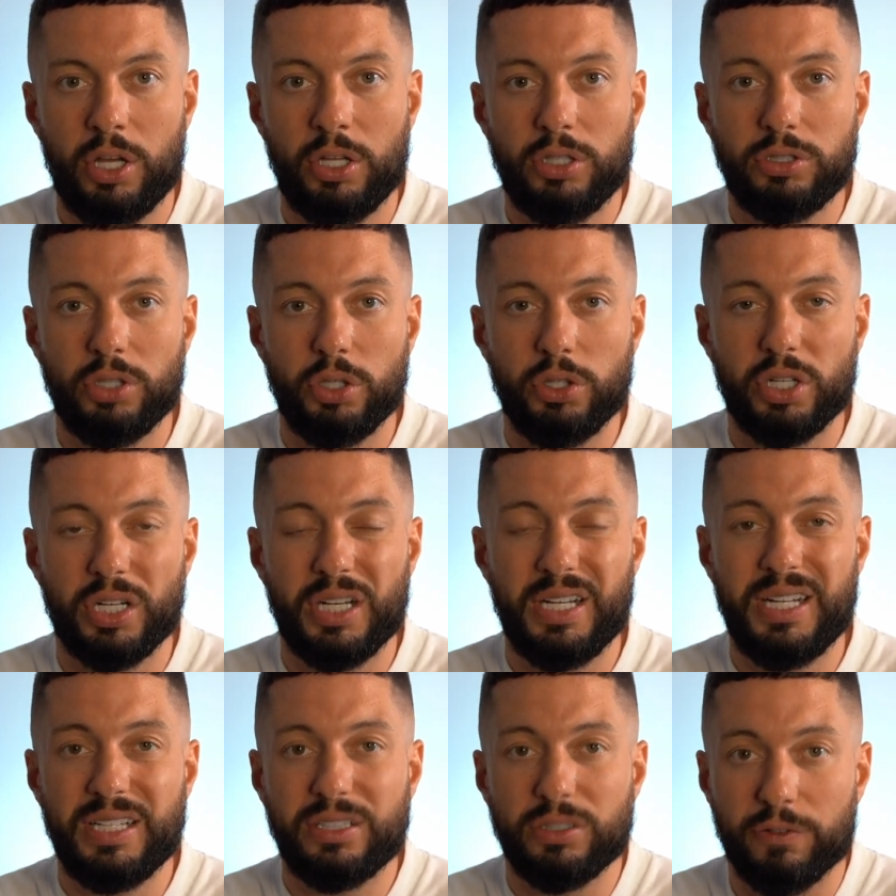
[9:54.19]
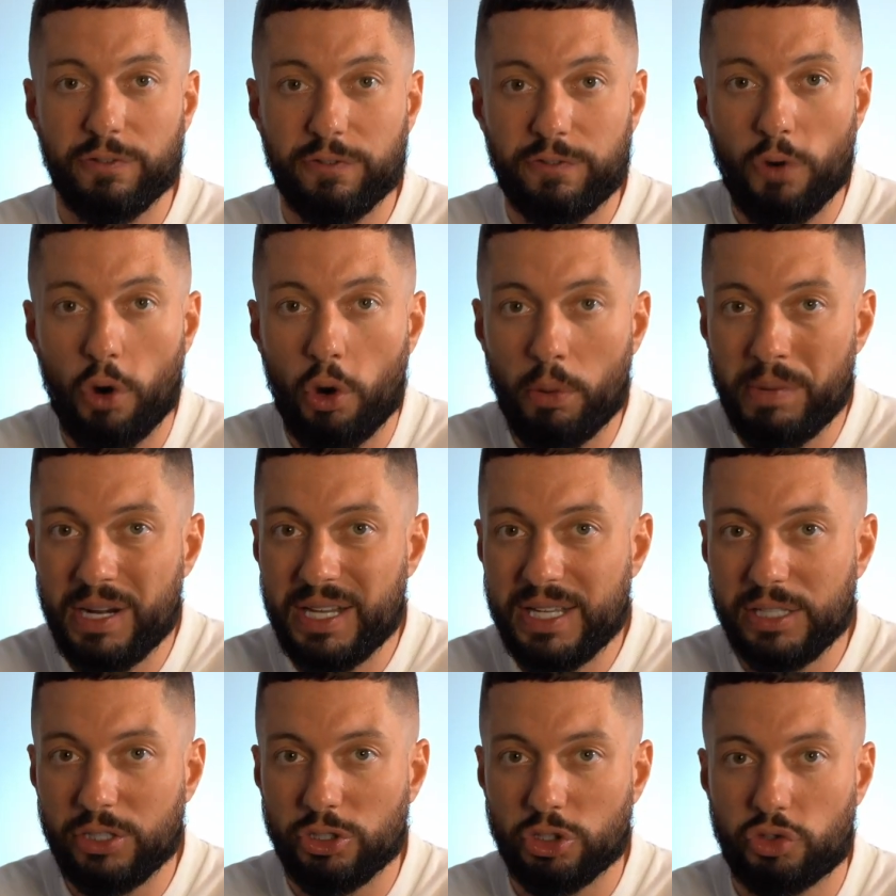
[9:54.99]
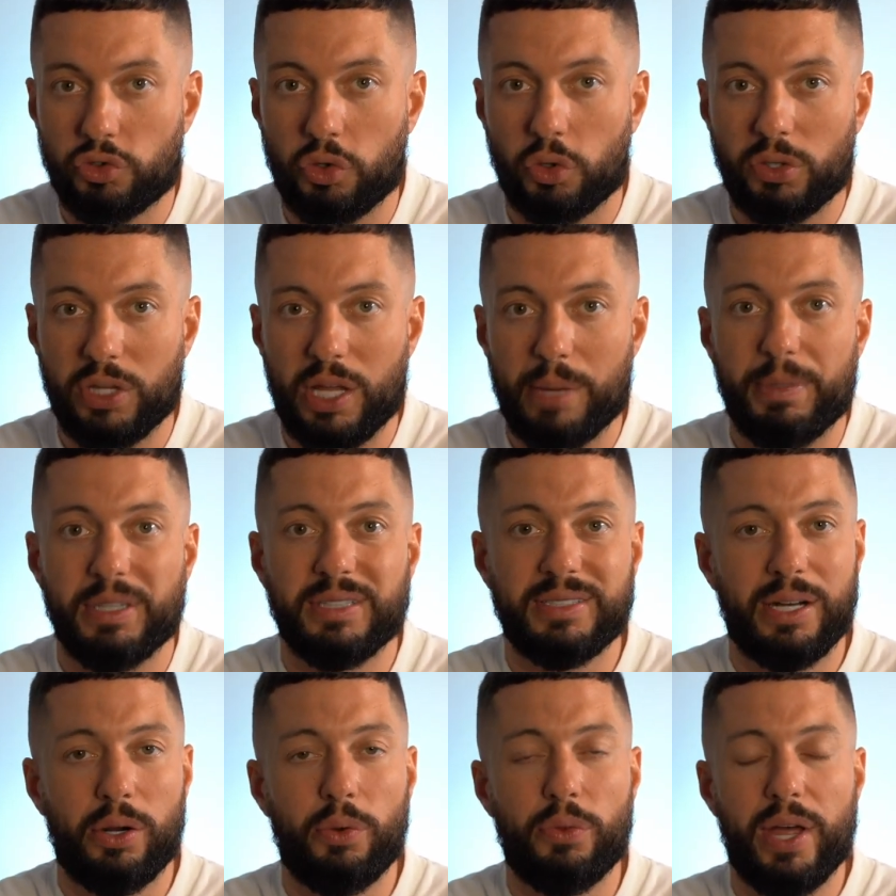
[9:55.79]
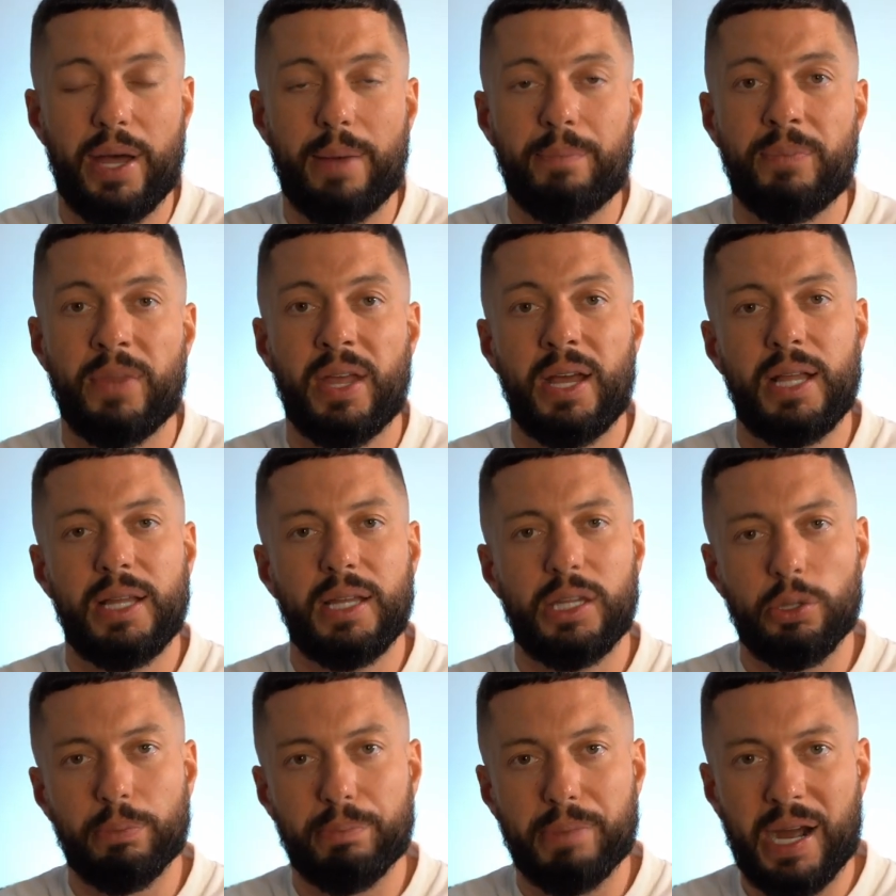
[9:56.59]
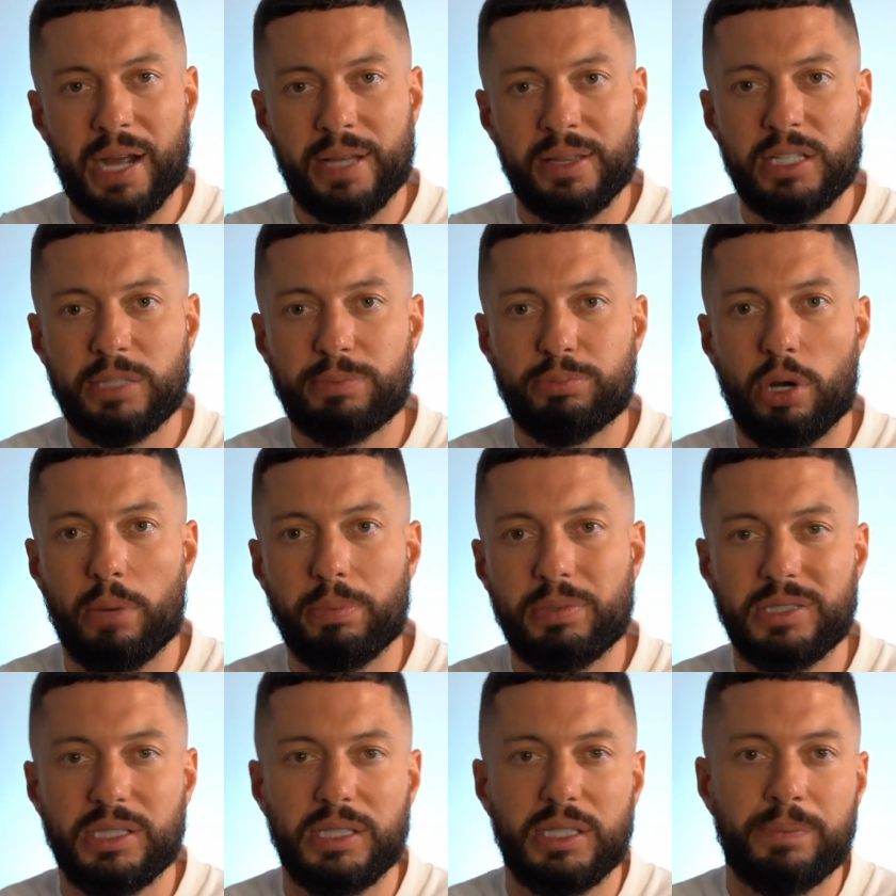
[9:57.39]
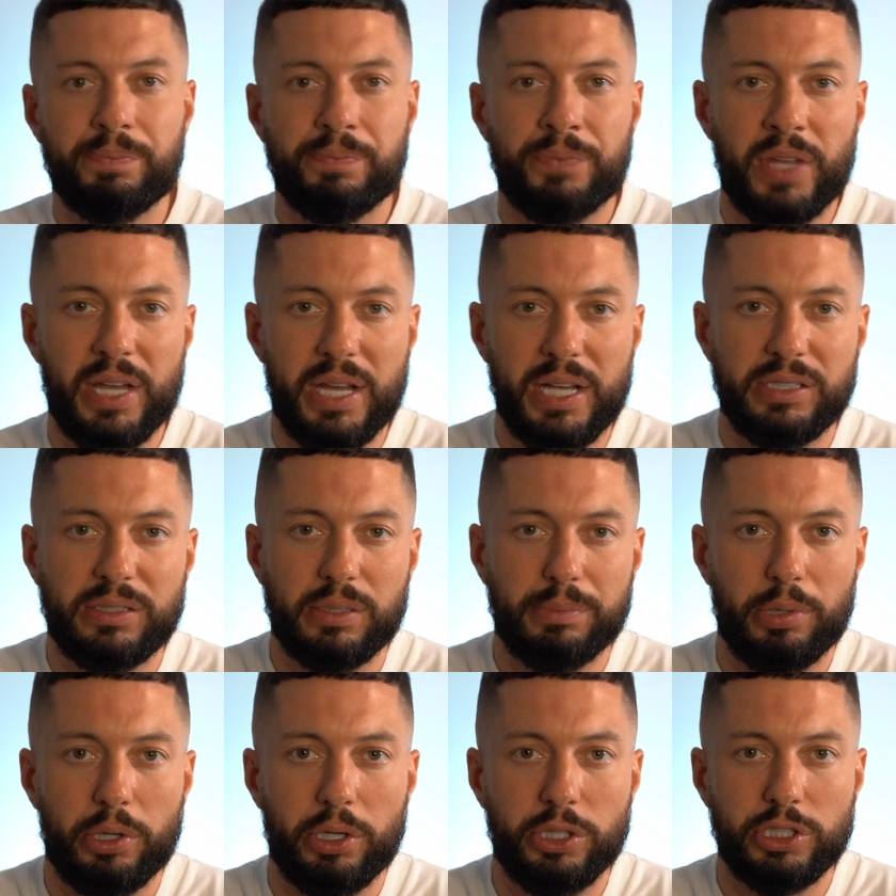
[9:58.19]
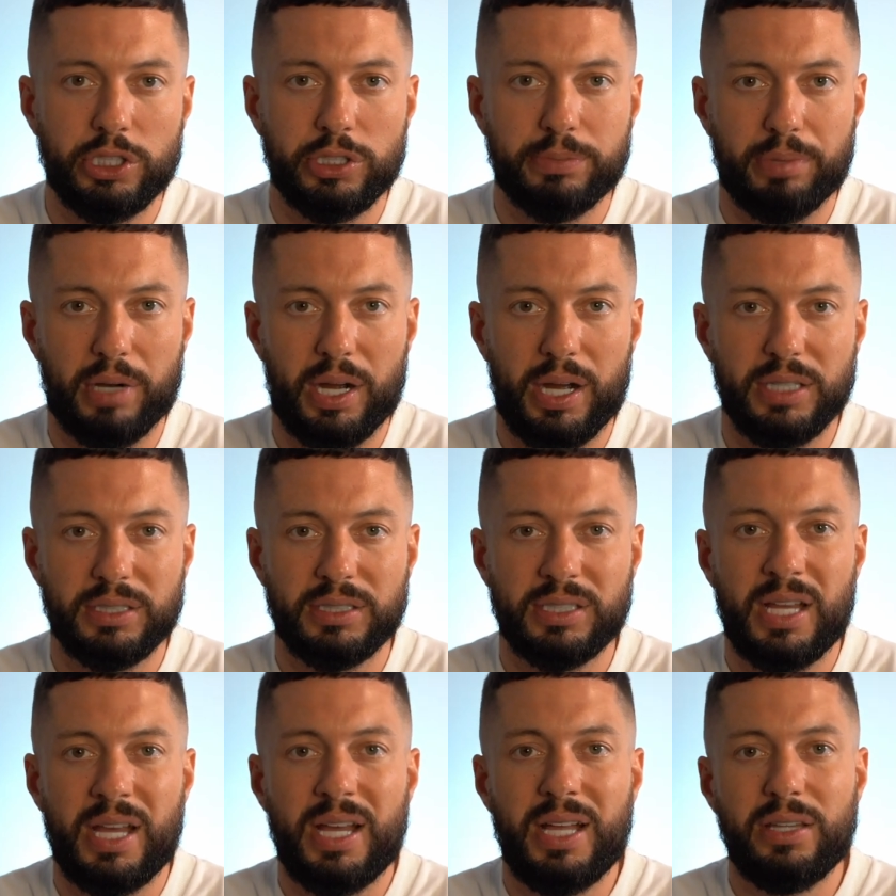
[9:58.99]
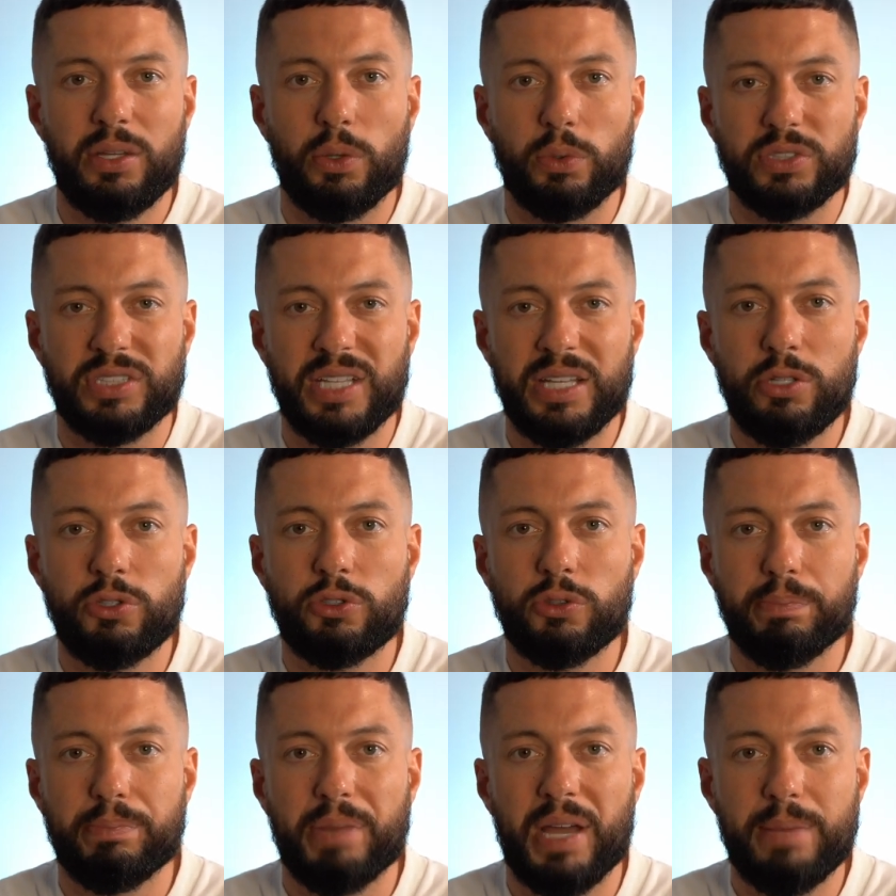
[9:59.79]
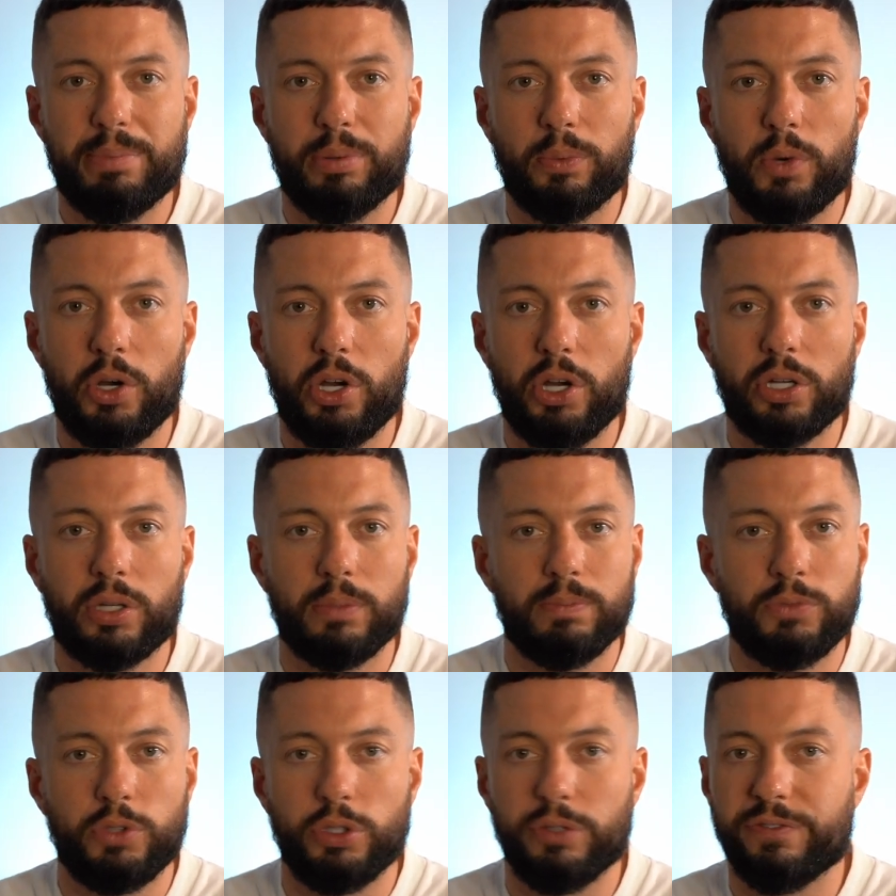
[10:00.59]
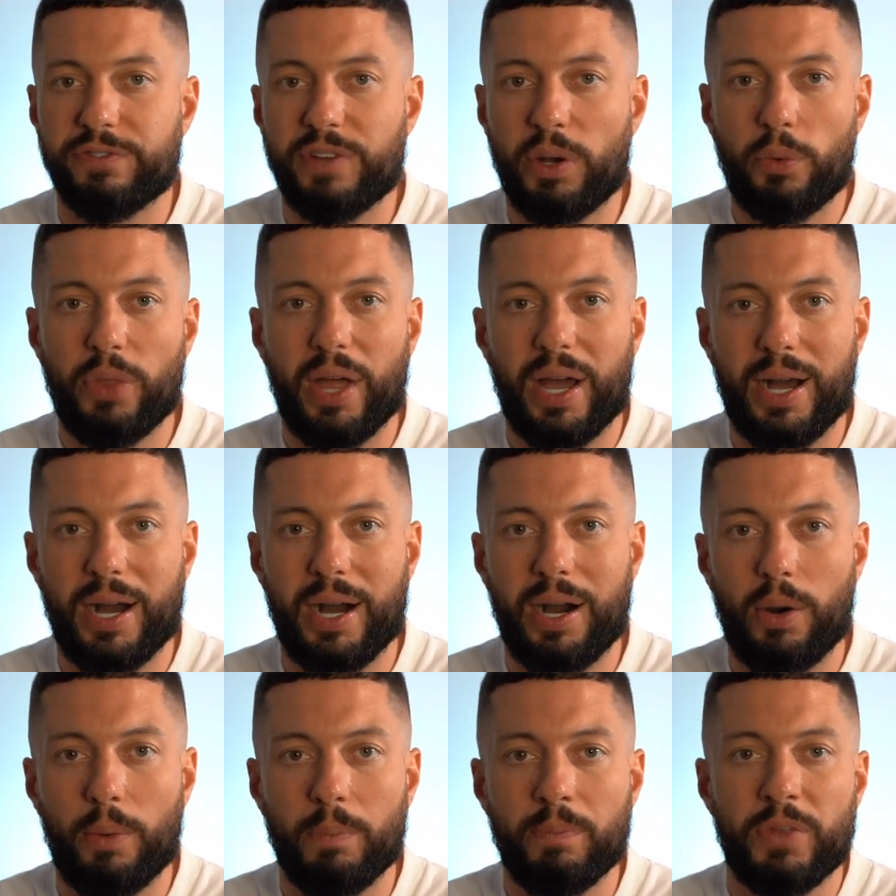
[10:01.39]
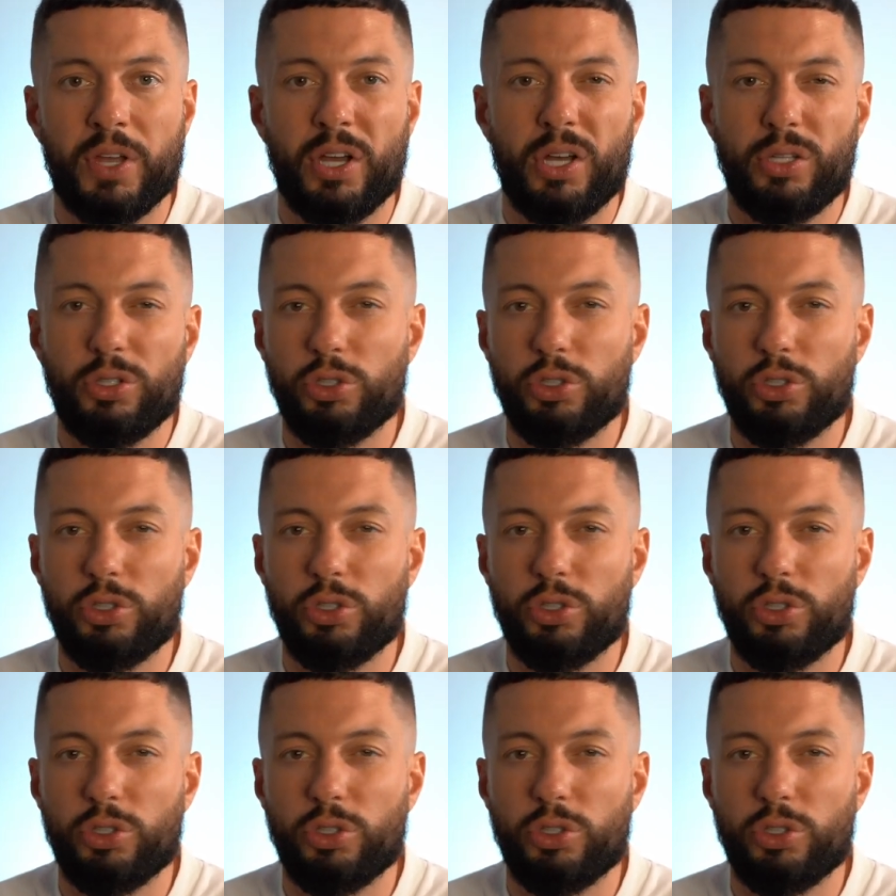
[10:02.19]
So you're gonna need to formally instruct them and tell them that you're buying this property, here's the purchase price. They'll send you some paperwork, you fill that out.